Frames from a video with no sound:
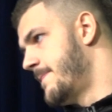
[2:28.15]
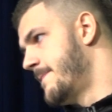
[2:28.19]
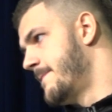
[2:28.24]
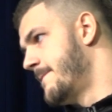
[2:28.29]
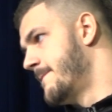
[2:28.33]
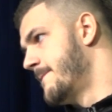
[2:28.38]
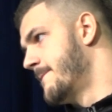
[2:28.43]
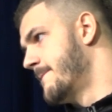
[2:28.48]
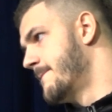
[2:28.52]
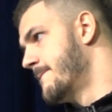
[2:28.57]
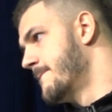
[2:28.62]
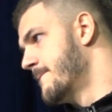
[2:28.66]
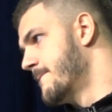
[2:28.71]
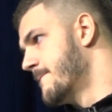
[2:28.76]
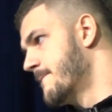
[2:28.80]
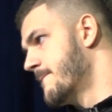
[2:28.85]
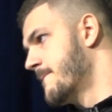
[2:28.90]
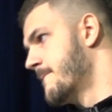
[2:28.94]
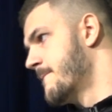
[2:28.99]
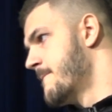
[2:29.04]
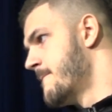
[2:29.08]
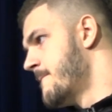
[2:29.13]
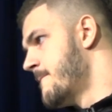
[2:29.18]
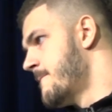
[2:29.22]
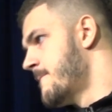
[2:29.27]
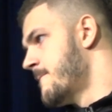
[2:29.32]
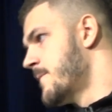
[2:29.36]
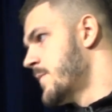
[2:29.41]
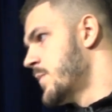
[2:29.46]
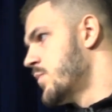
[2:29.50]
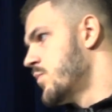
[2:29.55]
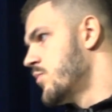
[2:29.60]

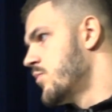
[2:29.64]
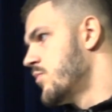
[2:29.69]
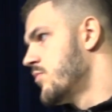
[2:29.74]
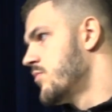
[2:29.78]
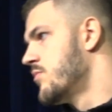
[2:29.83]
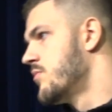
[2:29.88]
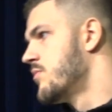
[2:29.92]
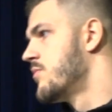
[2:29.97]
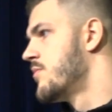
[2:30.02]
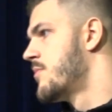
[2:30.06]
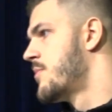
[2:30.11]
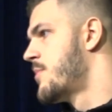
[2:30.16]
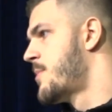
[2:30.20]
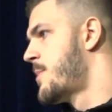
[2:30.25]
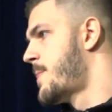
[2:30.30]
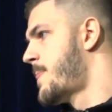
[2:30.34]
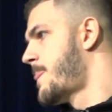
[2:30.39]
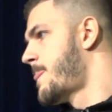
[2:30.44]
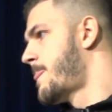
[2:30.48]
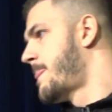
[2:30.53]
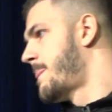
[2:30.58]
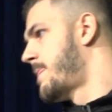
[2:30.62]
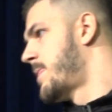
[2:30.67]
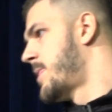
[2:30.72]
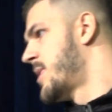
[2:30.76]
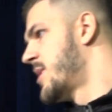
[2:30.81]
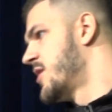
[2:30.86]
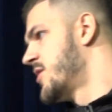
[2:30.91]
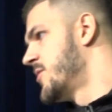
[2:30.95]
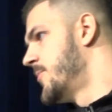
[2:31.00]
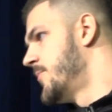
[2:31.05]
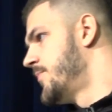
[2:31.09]

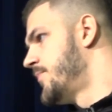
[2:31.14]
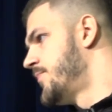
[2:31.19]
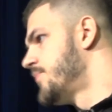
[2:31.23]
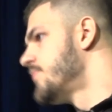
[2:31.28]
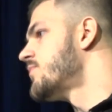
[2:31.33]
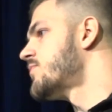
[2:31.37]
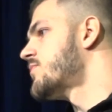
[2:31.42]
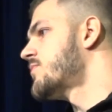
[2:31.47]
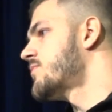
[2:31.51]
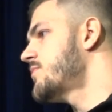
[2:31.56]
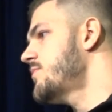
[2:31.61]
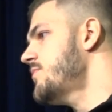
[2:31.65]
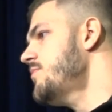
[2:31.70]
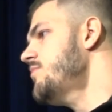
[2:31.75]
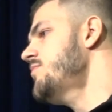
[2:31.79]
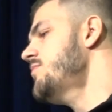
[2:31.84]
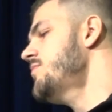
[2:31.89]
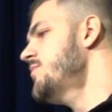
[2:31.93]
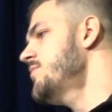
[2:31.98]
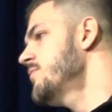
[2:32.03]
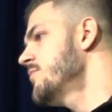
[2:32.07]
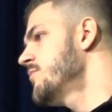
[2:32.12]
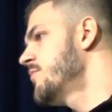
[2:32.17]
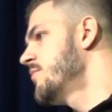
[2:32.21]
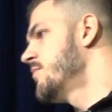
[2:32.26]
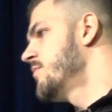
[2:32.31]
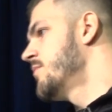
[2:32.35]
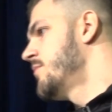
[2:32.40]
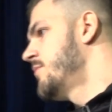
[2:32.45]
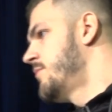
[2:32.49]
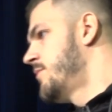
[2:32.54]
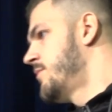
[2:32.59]

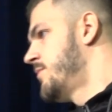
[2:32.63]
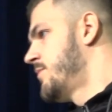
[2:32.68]
(silence)